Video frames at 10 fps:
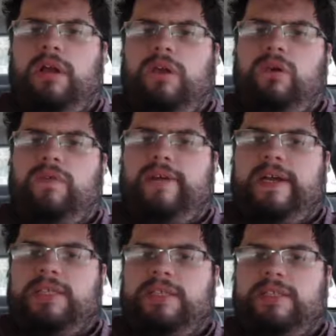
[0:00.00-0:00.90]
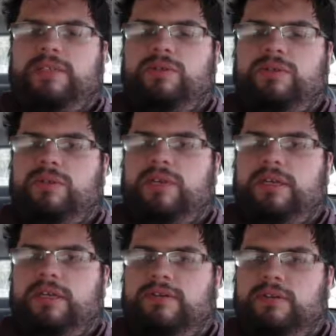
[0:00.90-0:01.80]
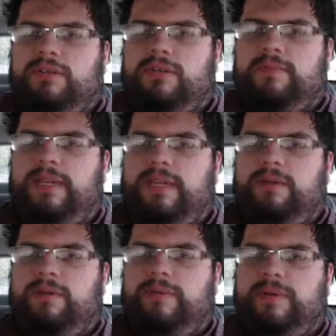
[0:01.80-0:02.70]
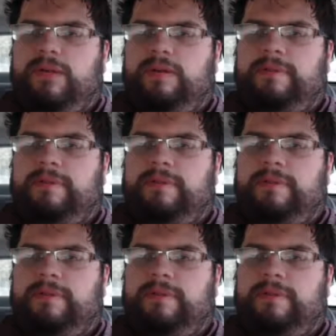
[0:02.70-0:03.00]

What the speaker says: I don't know if I actually told you. I could have told somebody else, but